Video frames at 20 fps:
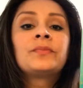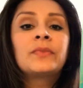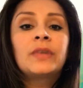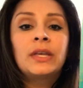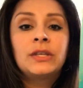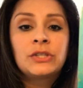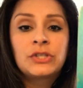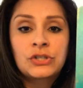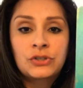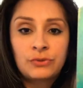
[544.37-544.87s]

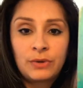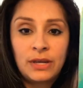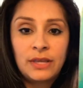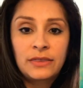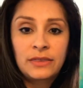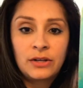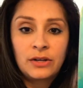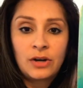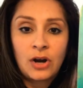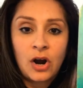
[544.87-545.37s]
and
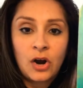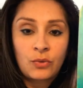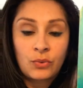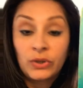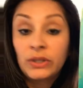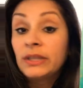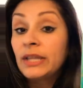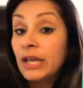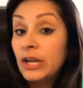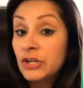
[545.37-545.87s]
strengthen our
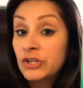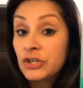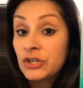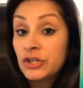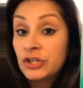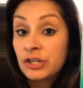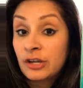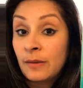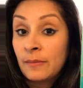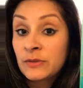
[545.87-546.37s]

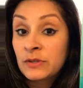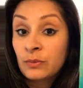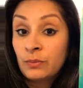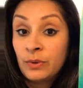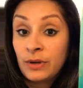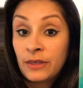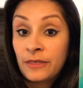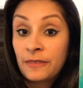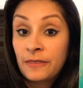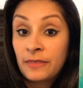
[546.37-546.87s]
relationships
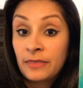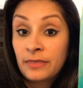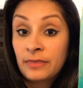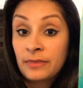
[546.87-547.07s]
with